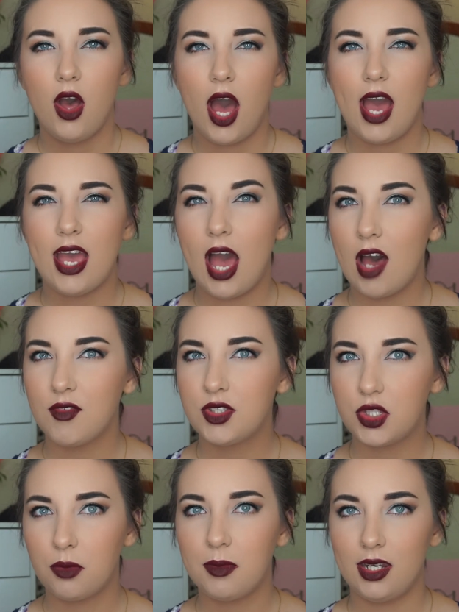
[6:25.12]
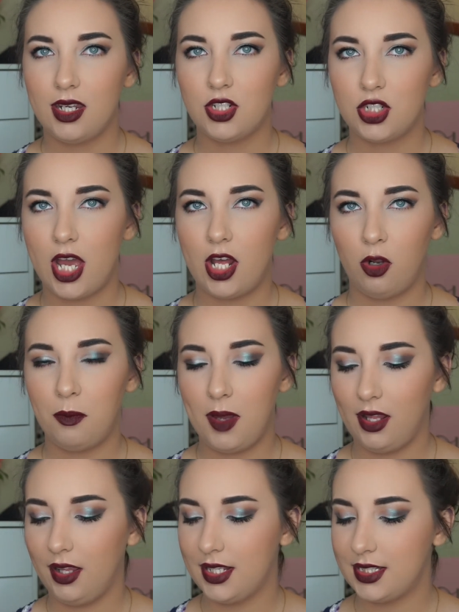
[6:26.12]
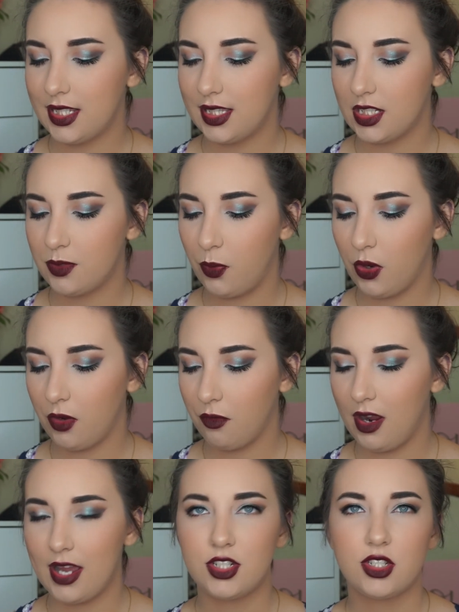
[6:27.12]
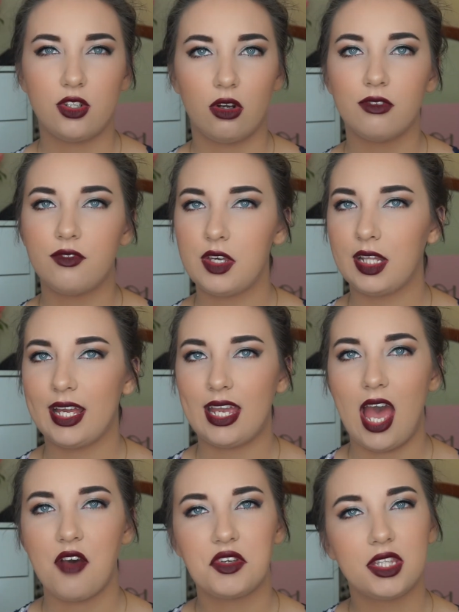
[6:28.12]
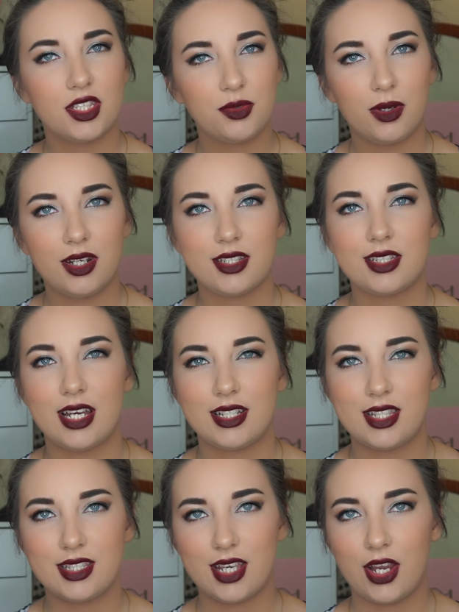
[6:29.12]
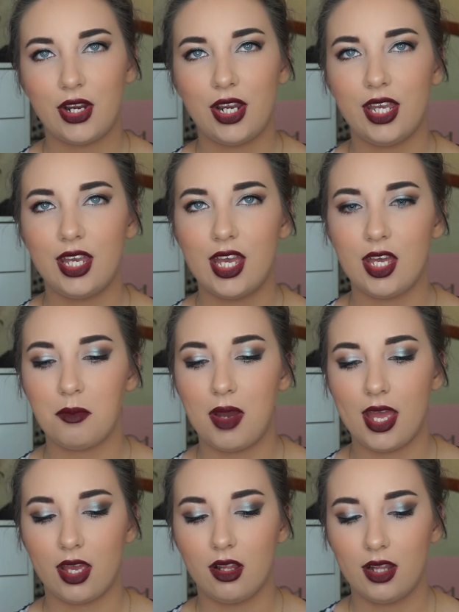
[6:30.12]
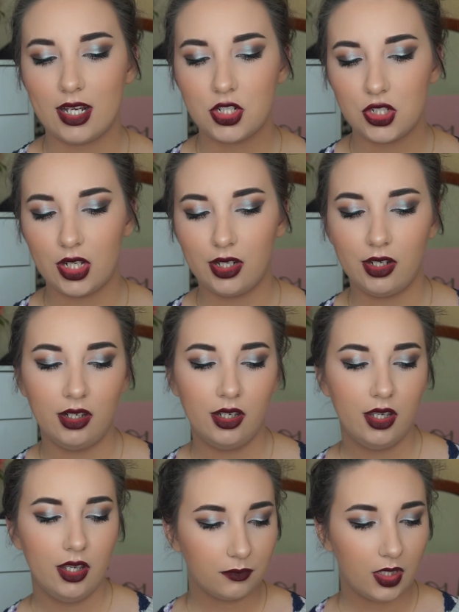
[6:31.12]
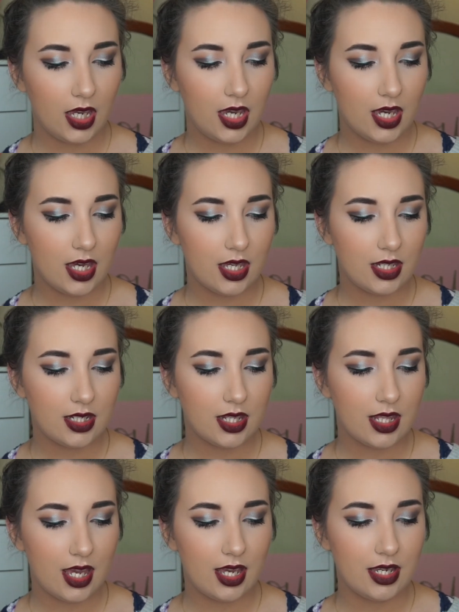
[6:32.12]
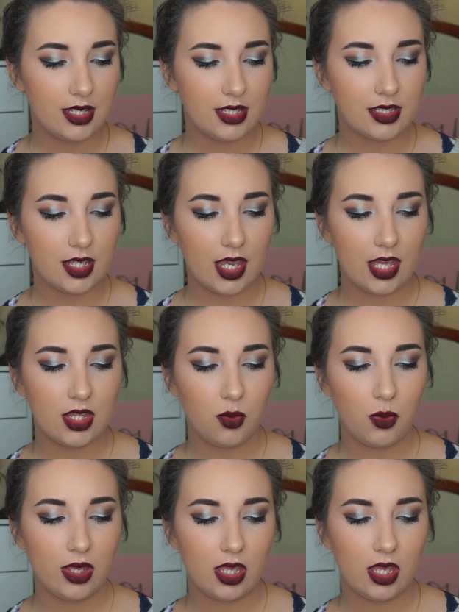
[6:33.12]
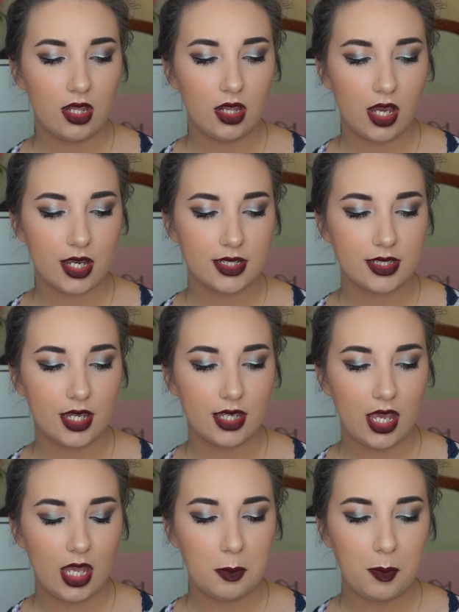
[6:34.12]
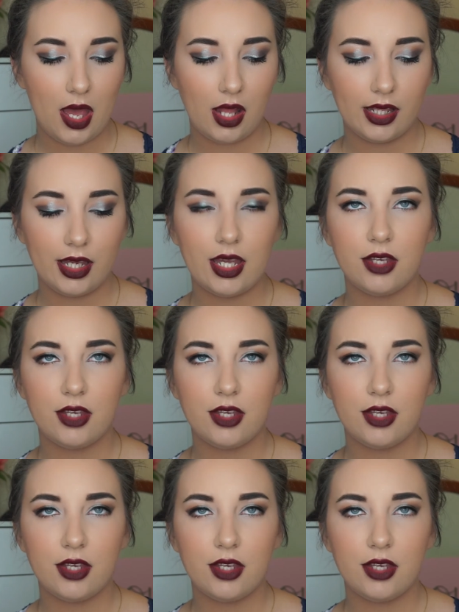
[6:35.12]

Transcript: I have so many shadow palettes at this point where I just don't feel like having this one is necessary in my collection. And that is, again, the Winky Lux Kitten Palette.